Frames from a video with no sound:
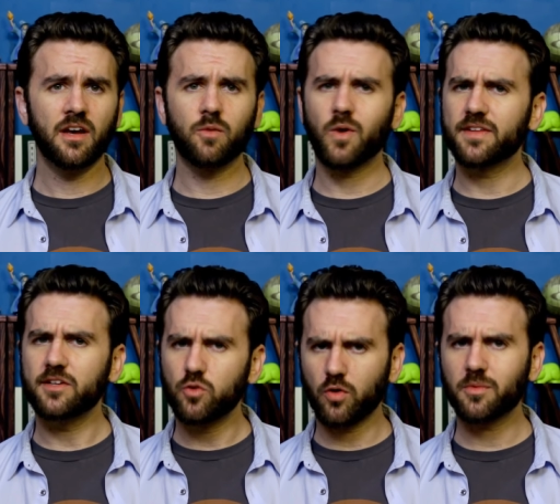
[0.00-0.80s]
and while they
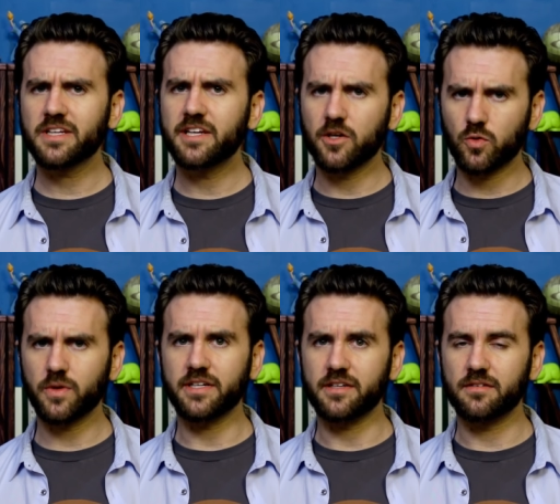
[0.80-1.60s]
normally
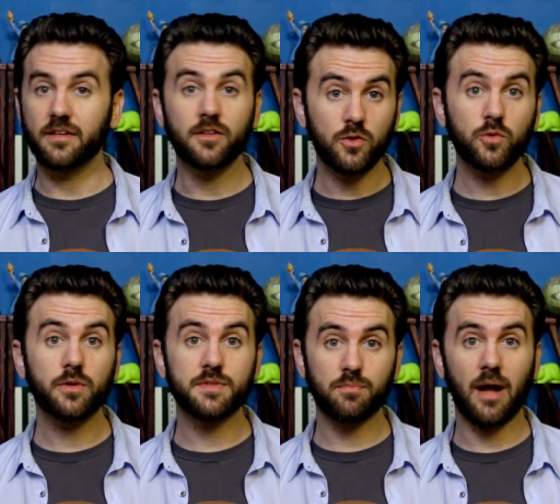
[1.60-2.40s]
agree, in
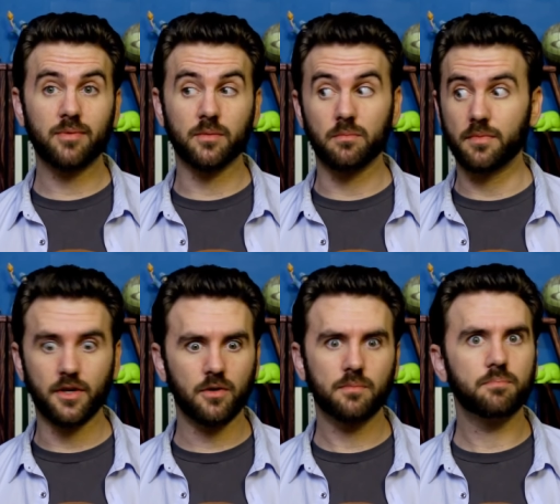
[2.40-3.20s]
Newcomb's problem,
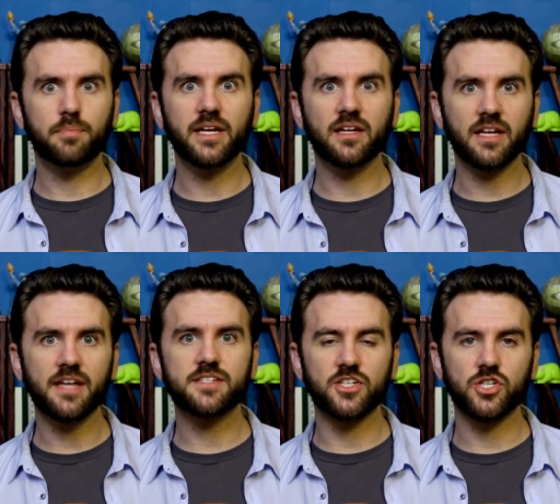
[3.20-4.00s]
they're pitted
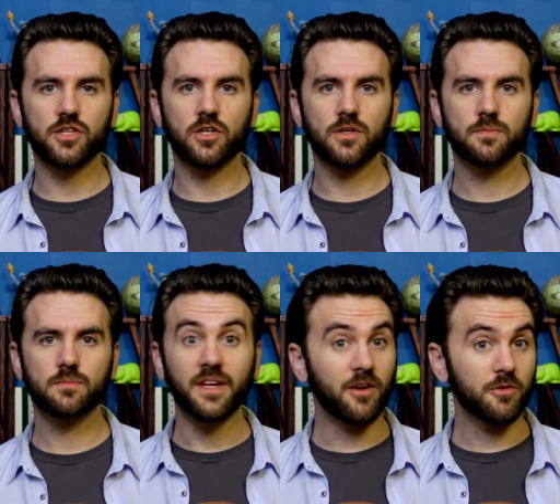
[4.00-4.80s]
against each other.
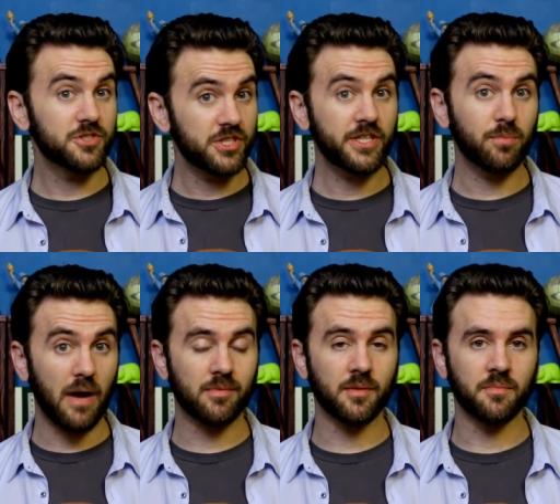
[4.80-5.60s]
In our Genie
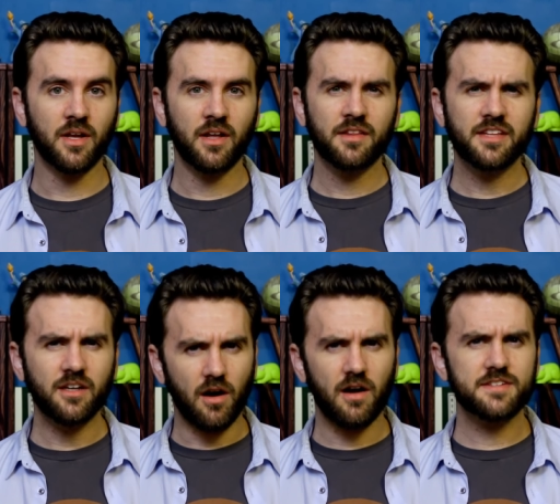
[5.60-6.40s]
problem,
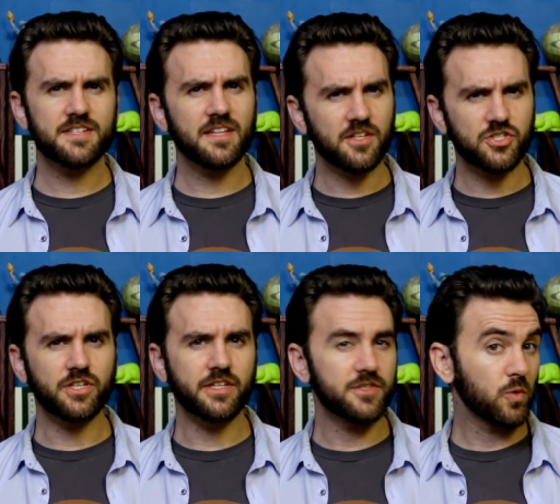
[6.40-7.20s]
the odds that the
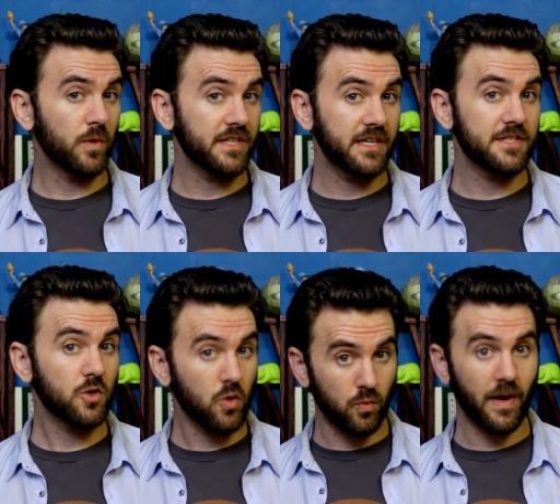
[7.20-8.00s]
Genie is going to guess
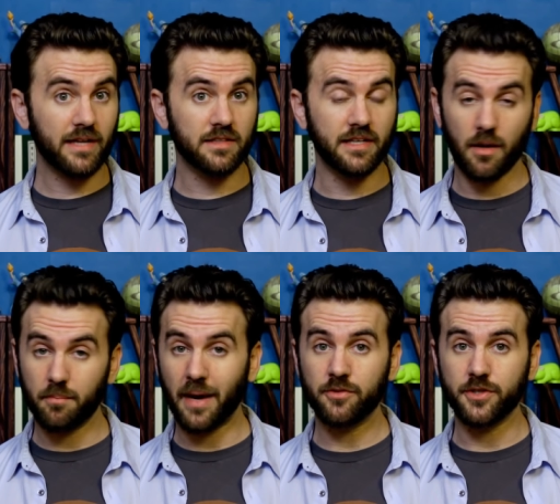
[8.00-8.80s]
correctly
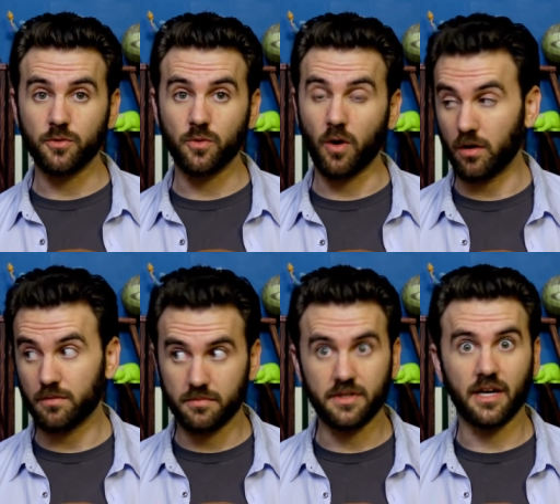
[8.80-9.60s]
about you
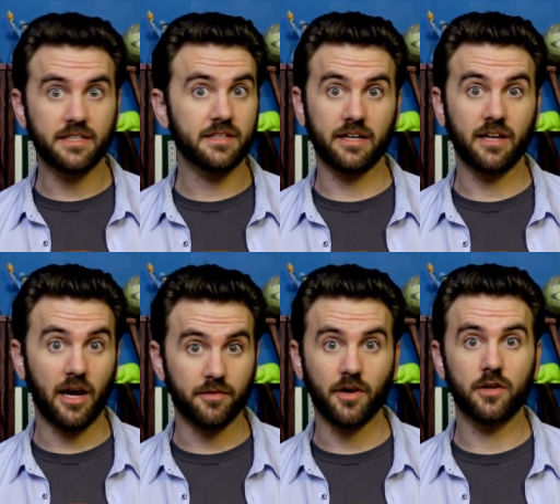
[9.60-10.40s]
are ninety-nine
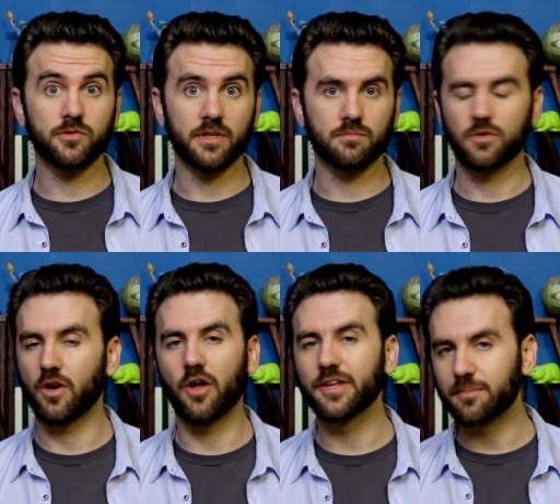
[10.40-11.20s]
out of one hundred,
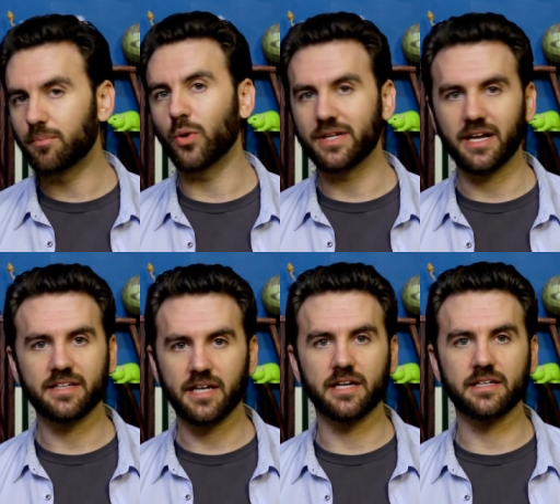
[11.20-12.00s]
call it zero point
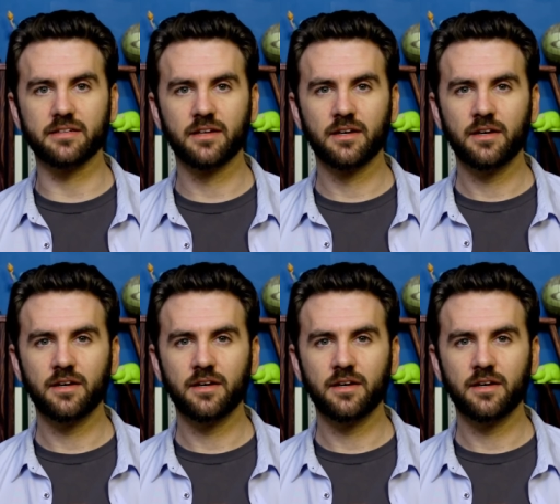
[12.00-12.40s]
nine nine.